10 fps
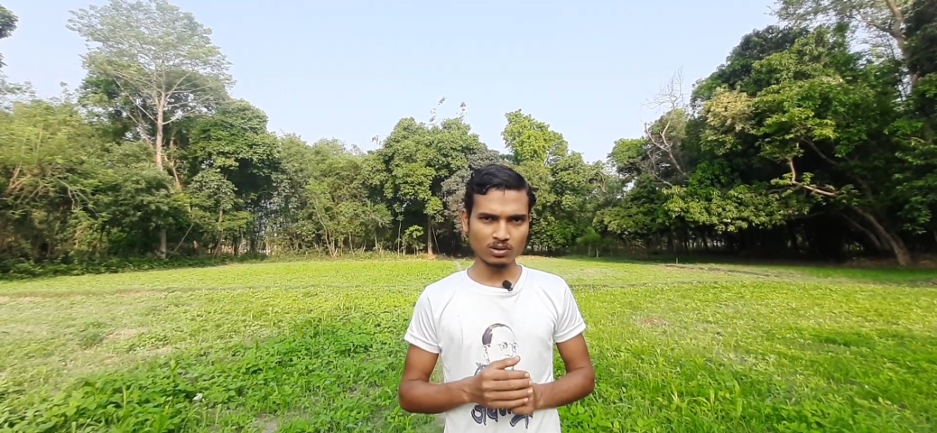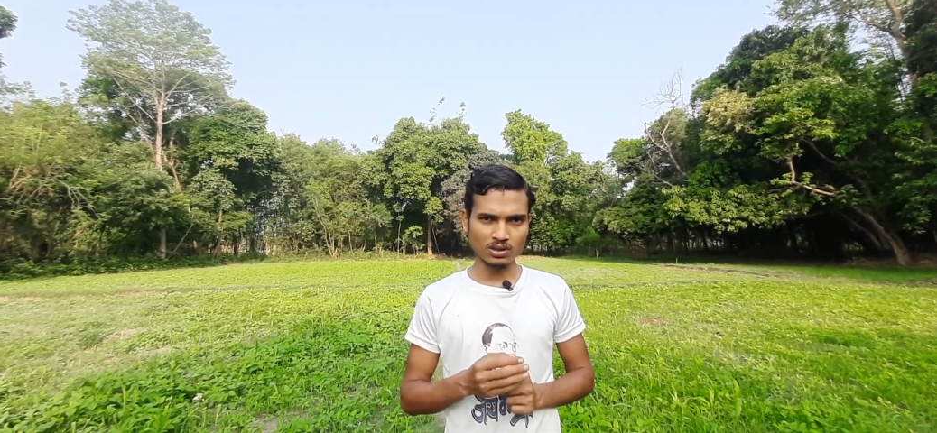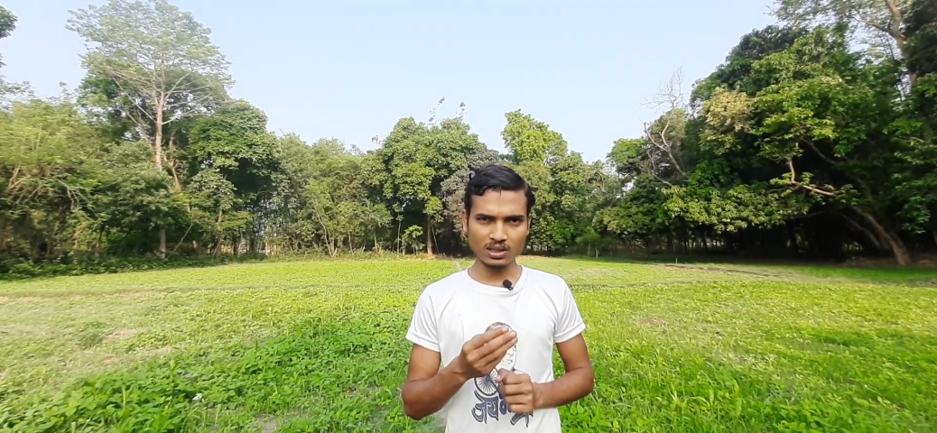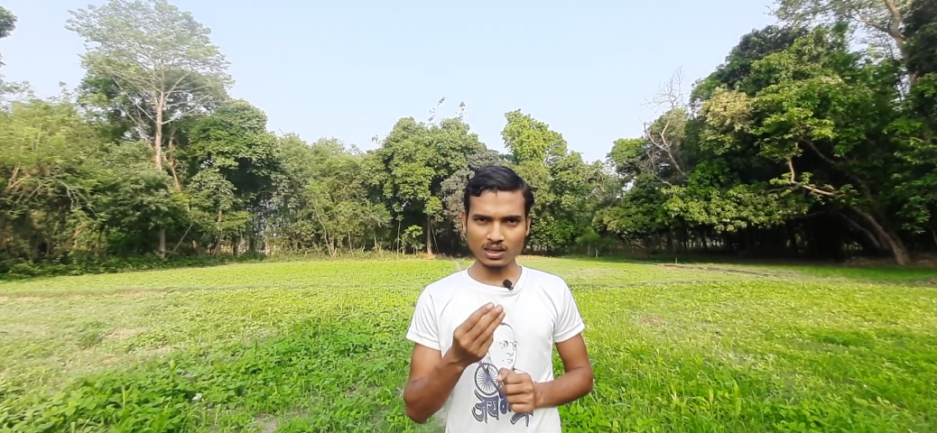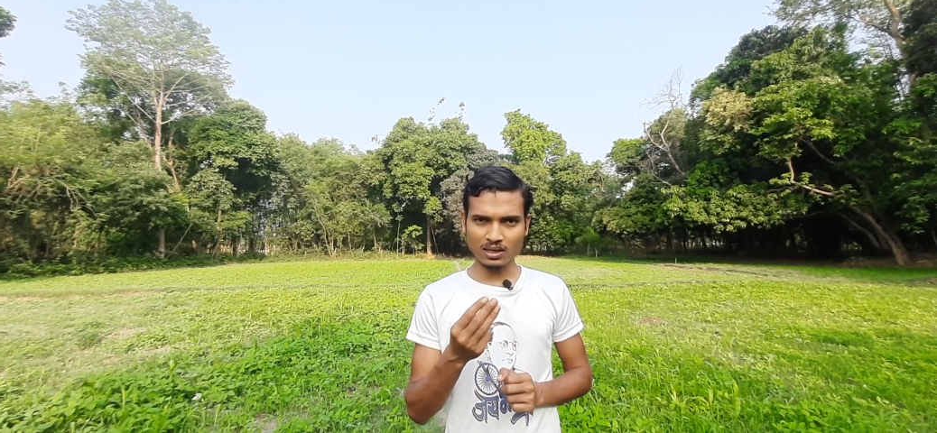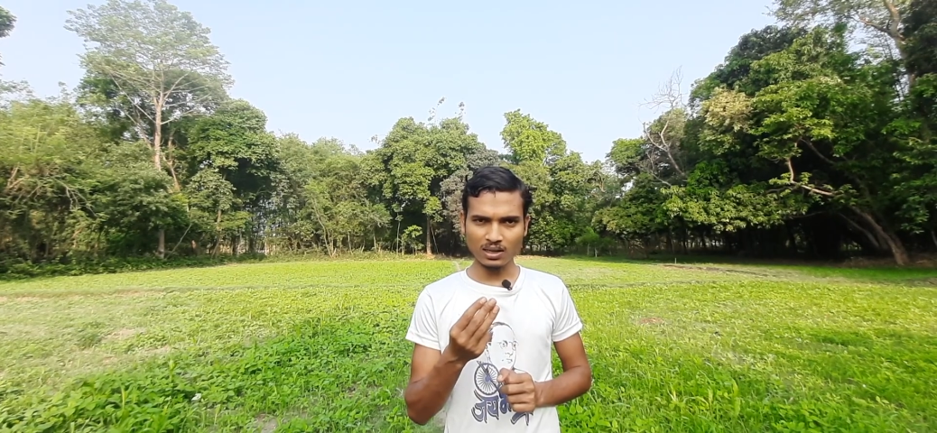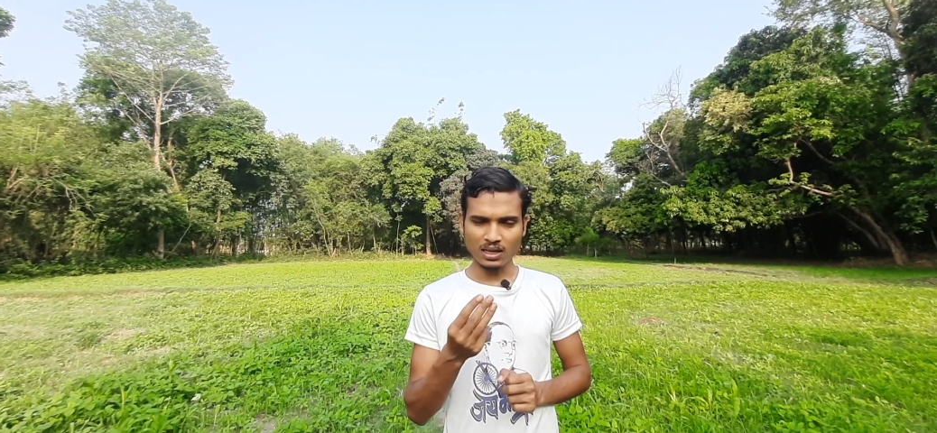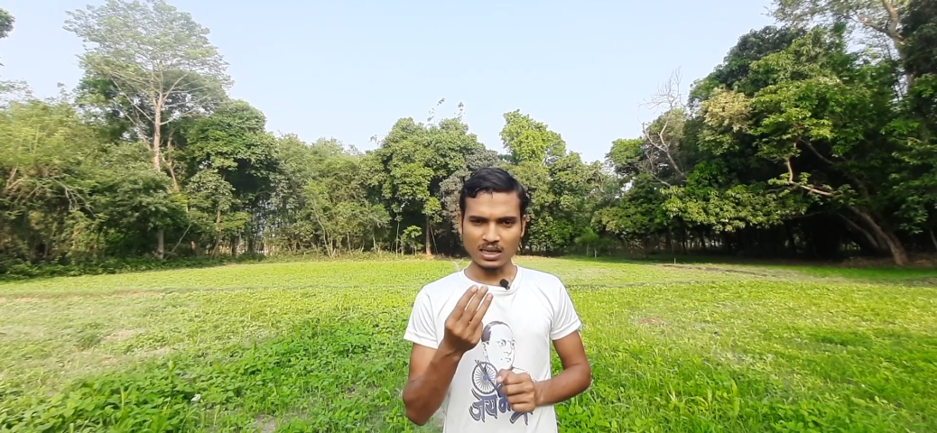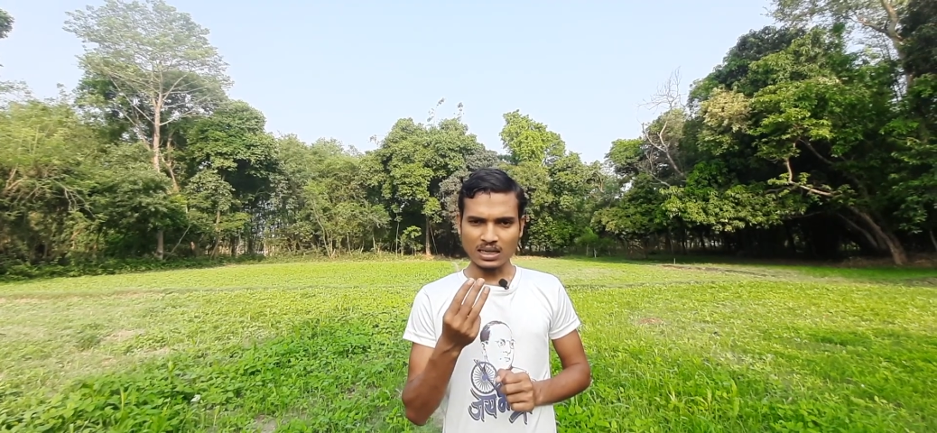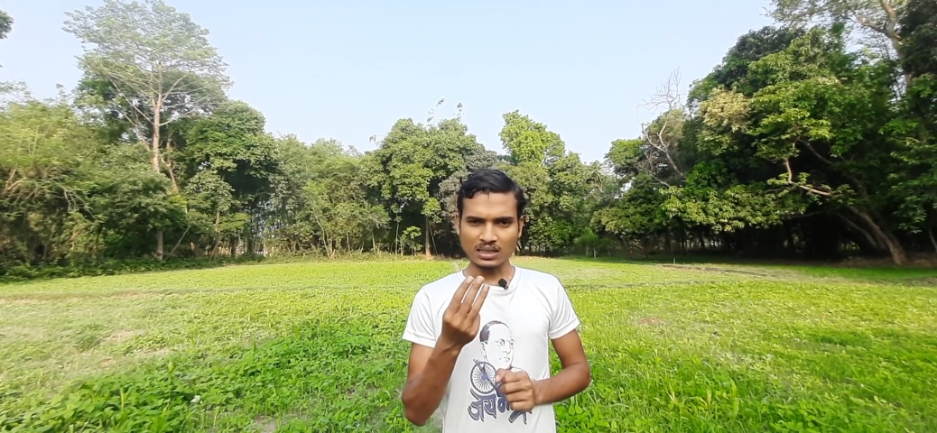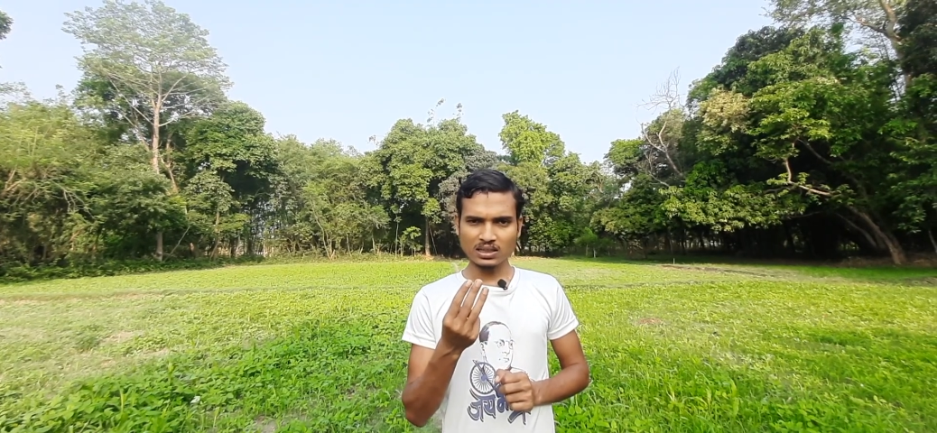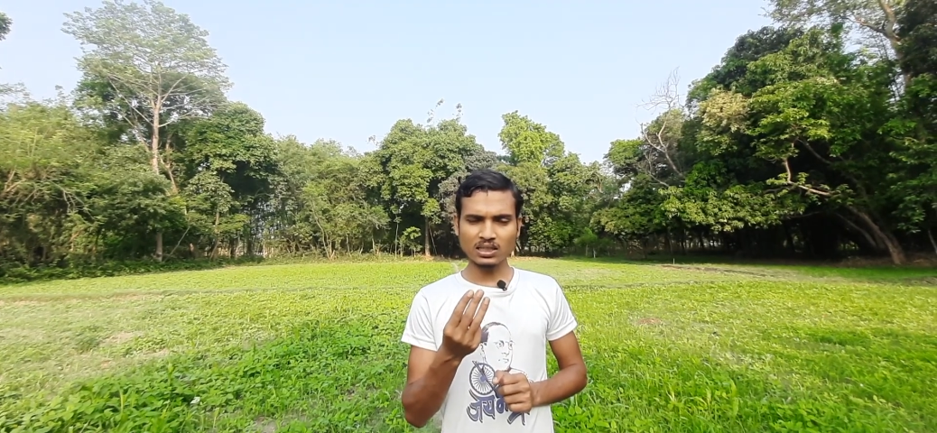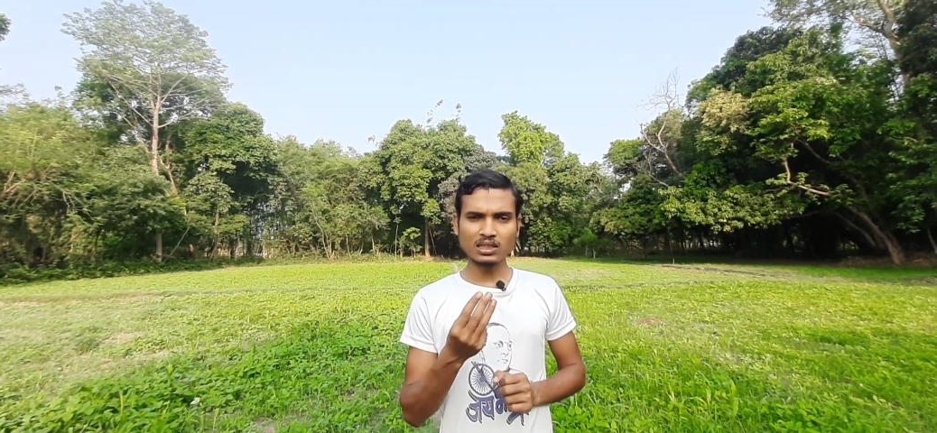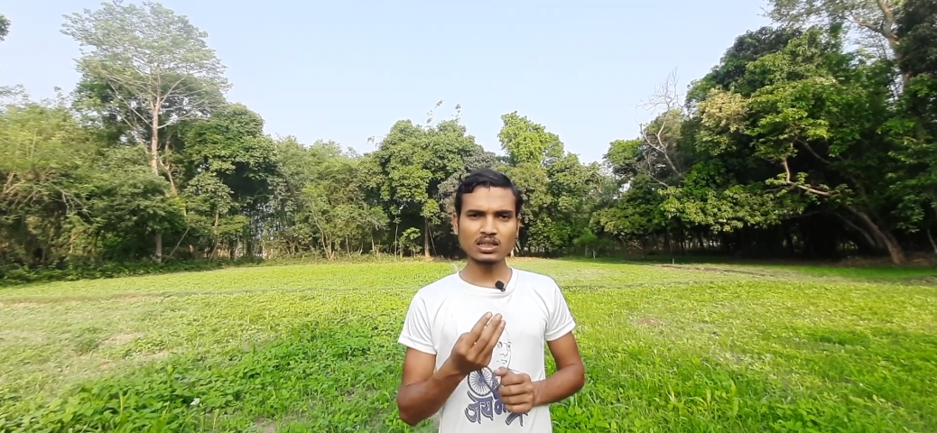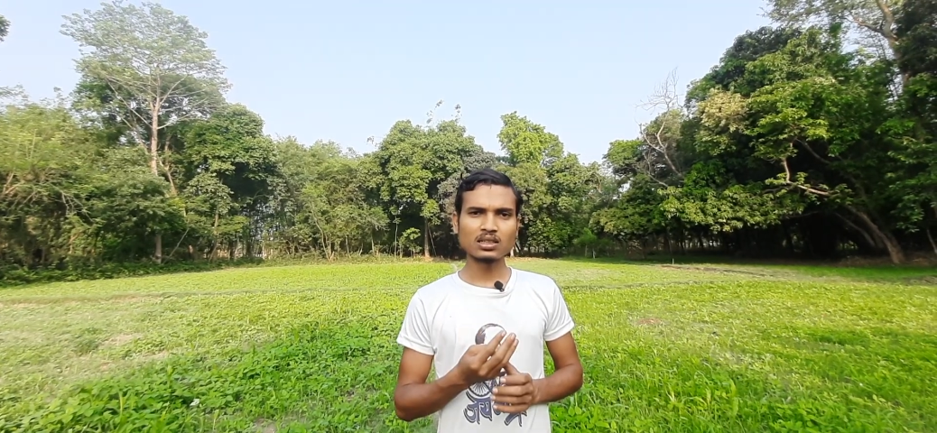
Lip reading: There are three